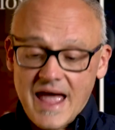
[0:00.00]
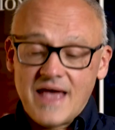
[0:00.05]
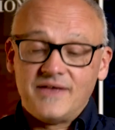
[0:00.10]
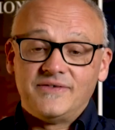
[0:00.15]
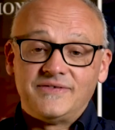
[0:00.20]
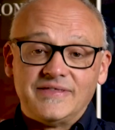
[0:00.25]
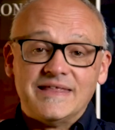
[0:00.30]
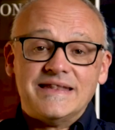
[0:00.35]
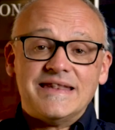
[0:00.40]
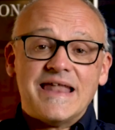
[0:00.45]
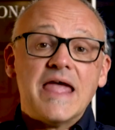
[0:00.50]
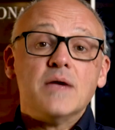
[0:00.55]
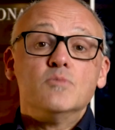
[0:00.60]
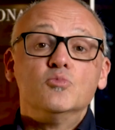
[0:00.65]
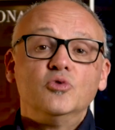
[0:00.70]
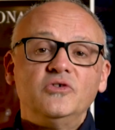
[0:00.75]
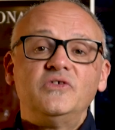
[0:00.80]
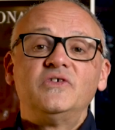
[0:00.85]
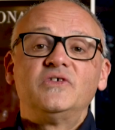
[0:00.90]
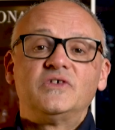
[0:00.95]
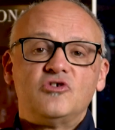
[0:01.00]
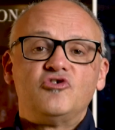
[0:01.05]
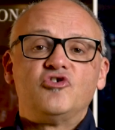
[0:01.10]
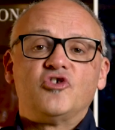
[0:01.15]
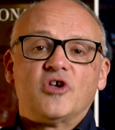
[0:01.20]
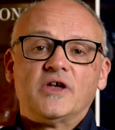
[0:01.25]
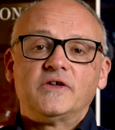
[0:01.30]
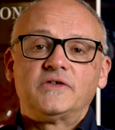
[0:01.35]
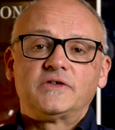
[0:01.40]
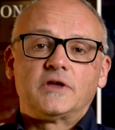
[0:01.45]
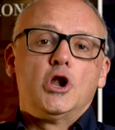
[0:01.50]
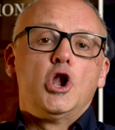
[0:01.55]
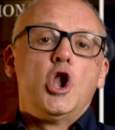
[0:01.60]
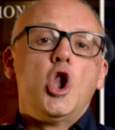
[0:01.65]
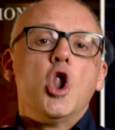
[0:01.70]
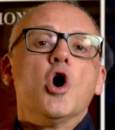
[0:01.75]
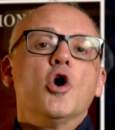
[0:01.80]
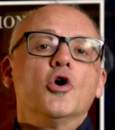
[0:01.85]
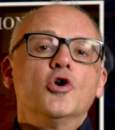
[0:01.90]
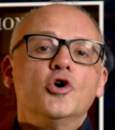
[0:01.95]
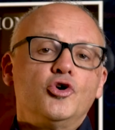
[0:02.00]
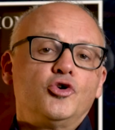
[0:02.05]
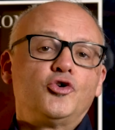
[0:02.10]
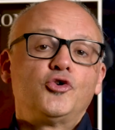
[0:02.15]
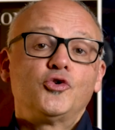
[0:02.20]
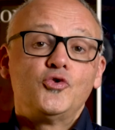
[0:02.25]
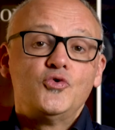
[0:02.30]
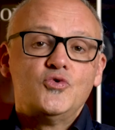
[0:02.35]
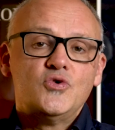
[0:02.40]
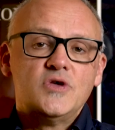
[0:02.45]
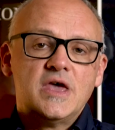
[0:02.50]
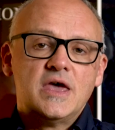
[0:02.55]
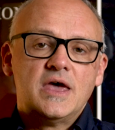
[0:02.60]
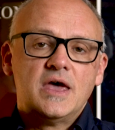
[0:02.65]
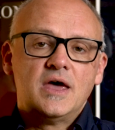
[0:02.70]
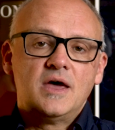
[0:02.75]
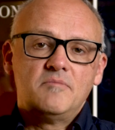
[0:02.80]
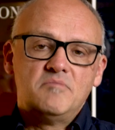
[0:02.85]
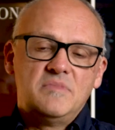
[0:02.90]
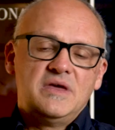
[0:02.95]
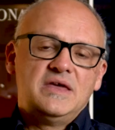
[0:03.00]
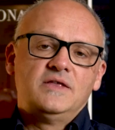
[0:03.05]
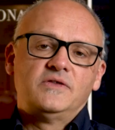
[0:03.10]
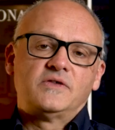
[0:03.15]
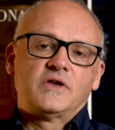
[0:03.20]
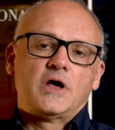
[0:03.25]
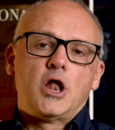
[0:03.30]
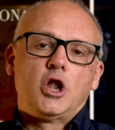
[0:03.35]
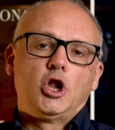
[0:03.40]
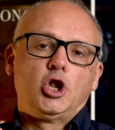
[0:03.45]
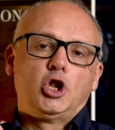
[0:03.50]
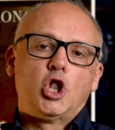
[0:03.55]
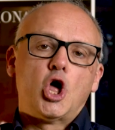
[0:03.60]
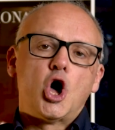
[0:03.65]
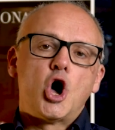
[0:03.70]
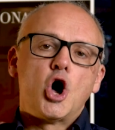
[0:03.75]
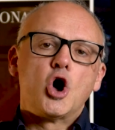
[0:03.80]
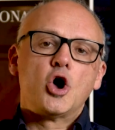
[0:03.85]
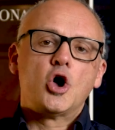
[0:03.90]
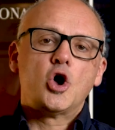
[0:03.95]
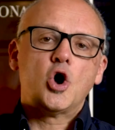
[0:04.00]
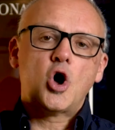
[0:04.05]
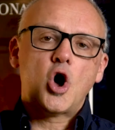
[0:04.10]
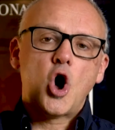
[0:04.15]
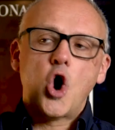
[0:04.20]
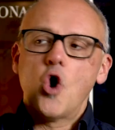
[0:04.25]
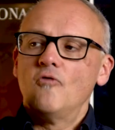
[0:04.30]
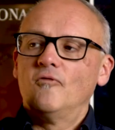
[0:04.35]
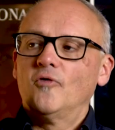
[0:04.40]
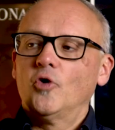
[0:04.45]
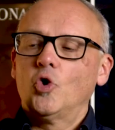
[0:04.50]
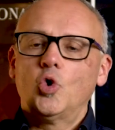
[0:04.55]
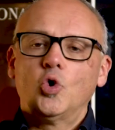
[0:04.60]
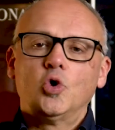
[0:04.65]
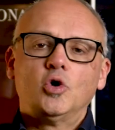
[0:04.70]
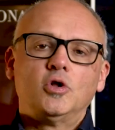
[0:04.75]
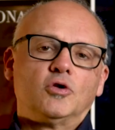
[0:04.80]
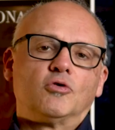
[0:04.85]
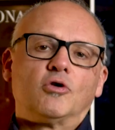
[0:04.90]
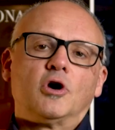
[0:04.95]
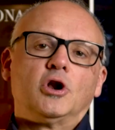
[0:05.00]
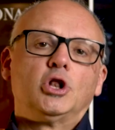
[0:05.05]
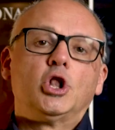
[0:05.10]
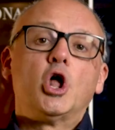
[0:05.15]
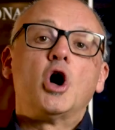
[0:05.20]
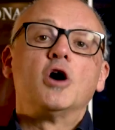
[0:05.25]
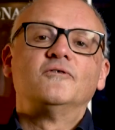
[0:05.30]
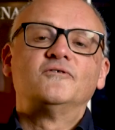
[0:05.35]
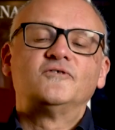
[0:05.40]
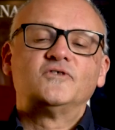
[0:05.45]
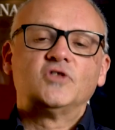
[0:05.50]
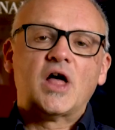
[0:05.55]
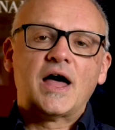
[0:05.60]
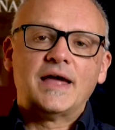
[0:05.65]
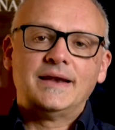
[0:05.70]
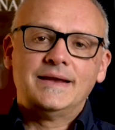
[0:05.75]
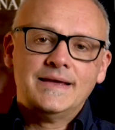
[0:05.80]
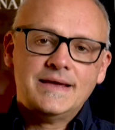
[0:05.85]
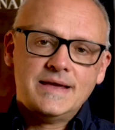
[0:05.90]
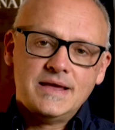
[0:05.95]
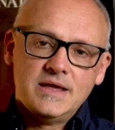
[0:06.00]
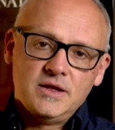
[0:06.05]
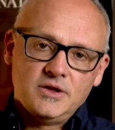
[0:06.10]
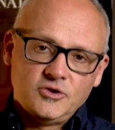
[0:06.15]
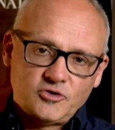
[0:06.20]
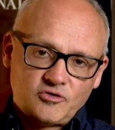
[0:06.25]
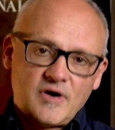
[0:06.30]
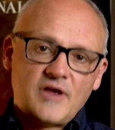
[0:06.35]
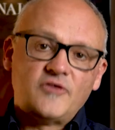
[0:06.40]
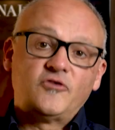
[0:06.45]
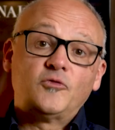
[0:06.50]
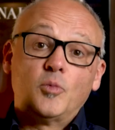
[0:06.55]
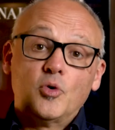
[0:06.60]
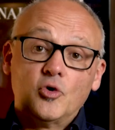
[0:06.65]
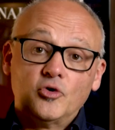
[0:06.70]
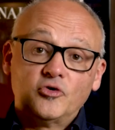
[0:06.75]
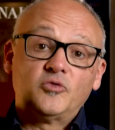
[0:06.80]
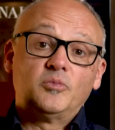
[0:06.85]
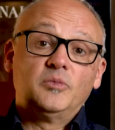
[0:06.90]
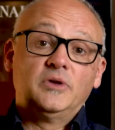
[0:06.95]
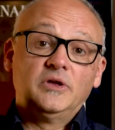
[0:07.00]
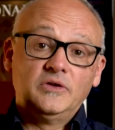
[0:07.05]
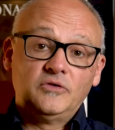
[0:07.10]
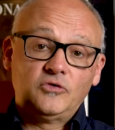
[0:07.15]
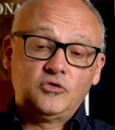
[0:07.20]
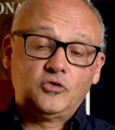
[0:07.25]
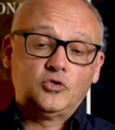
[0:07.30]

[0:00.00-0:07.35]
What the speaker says: as the name would suggest, CUIR means a long overhaul or a long flight, transports me